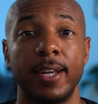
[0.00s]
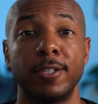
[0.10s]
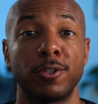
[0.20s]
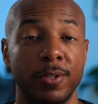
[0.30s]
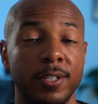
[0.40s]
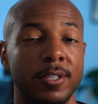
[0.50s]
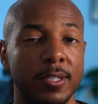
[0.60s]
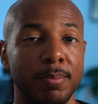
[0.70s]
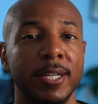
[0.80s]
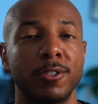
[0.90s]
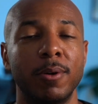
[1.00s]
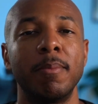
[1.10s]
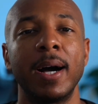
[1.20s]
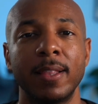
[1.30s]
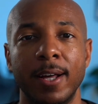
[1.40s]
And so this is based on
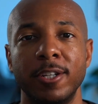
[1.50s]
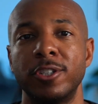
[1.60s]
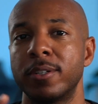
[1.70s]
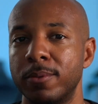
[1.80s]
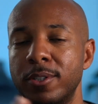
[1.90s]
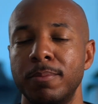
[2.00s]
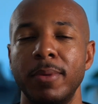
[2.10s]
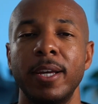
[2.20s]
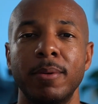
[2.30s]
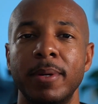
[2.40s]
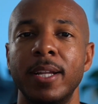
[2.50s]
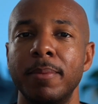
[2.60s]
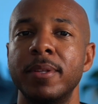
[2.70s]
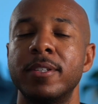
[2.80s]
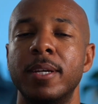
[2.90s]
my logic, which may or may
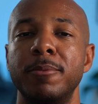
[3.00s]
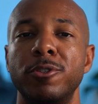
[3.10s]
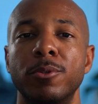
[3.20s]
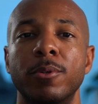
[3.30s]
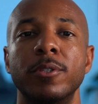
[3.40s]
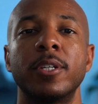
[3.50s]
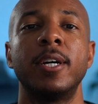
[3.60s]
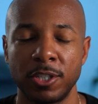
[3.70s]
not be the same as yours.